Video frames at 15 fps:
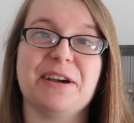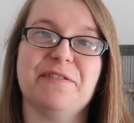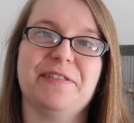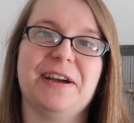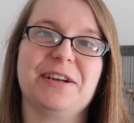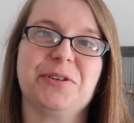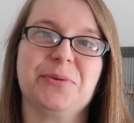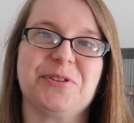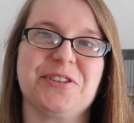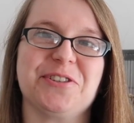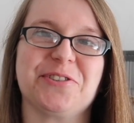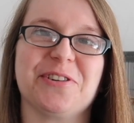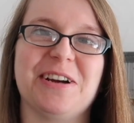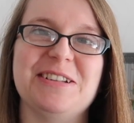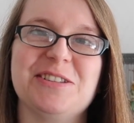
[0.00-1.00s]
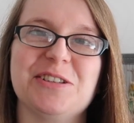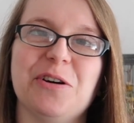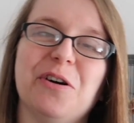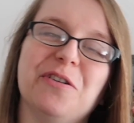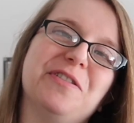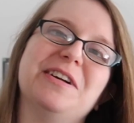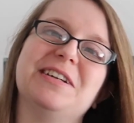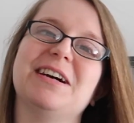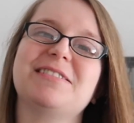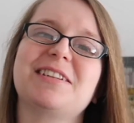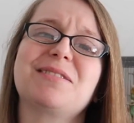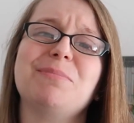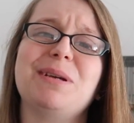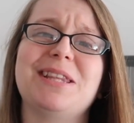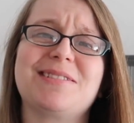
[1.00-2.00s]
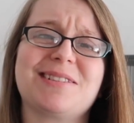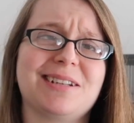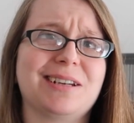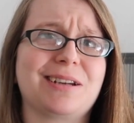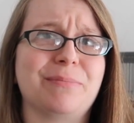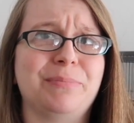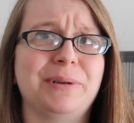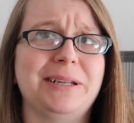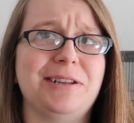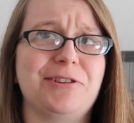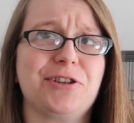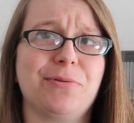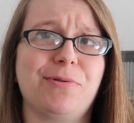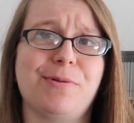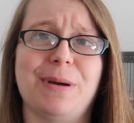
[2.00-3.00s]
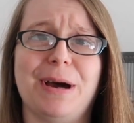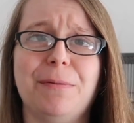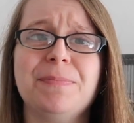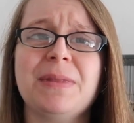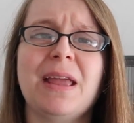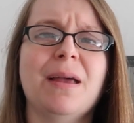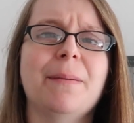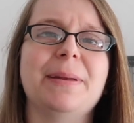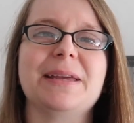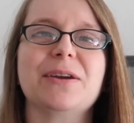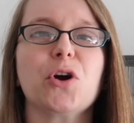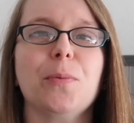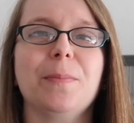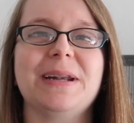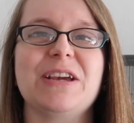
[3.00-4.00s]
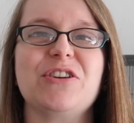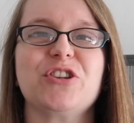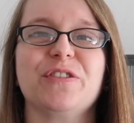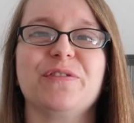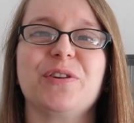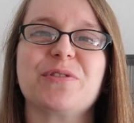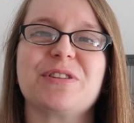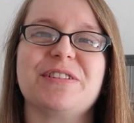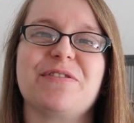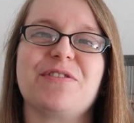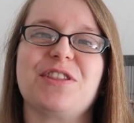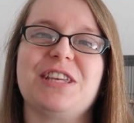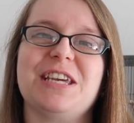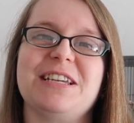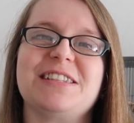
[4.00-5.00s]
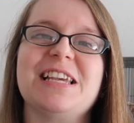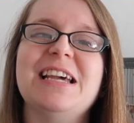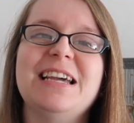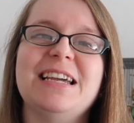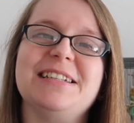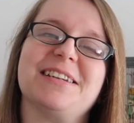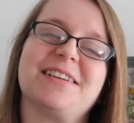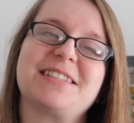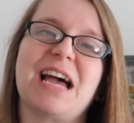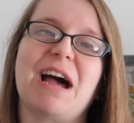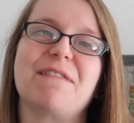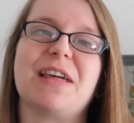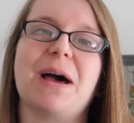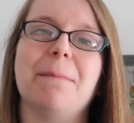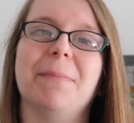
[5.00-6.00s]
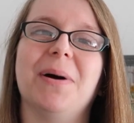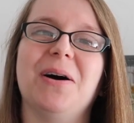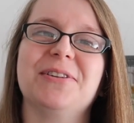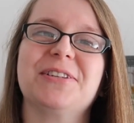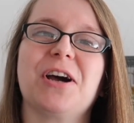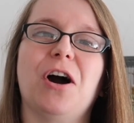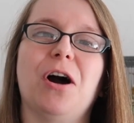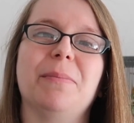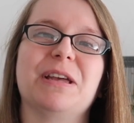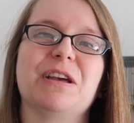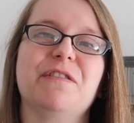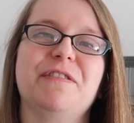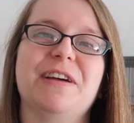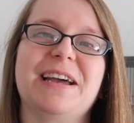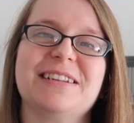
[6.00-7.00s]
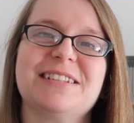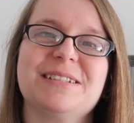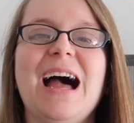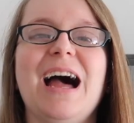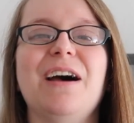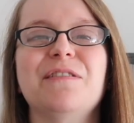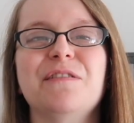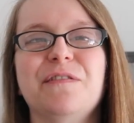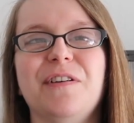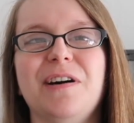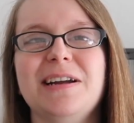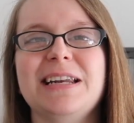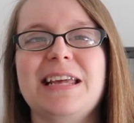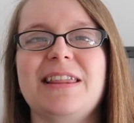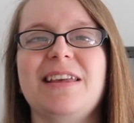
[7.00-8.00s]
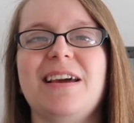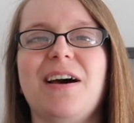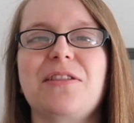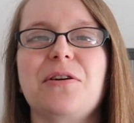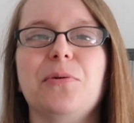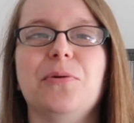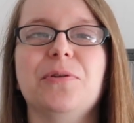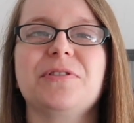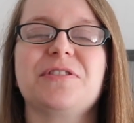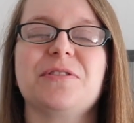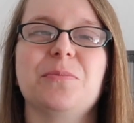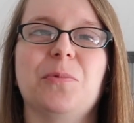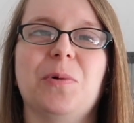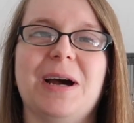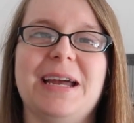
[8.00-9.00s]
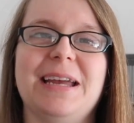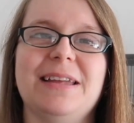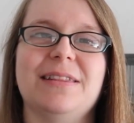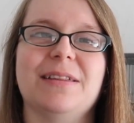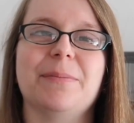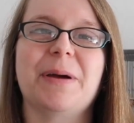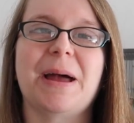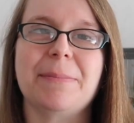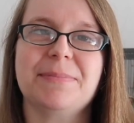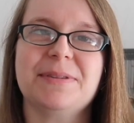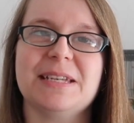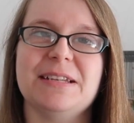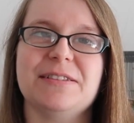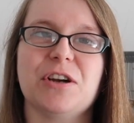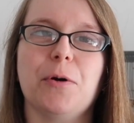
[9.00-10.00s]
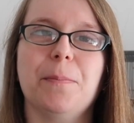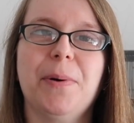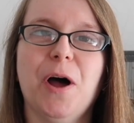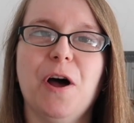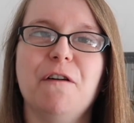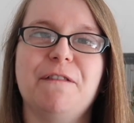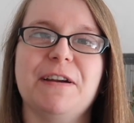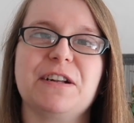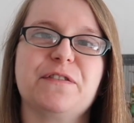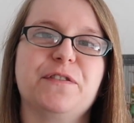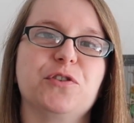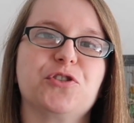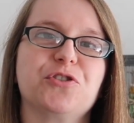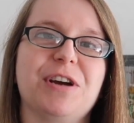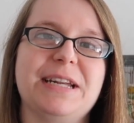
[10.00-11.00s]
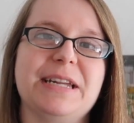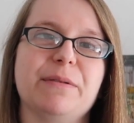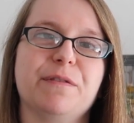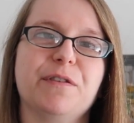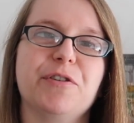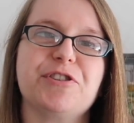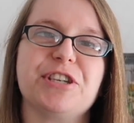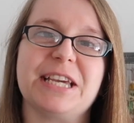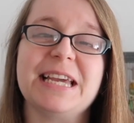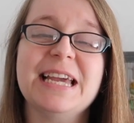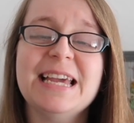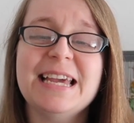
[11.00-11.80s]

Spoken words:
effect, which is great to offer. Now, it doesn't mean it's going to completely chill them out, but in combination of lots of different things, it does have that mild calming effect. And finally, the other awesome way that hemp seeds are perfect for training and foraging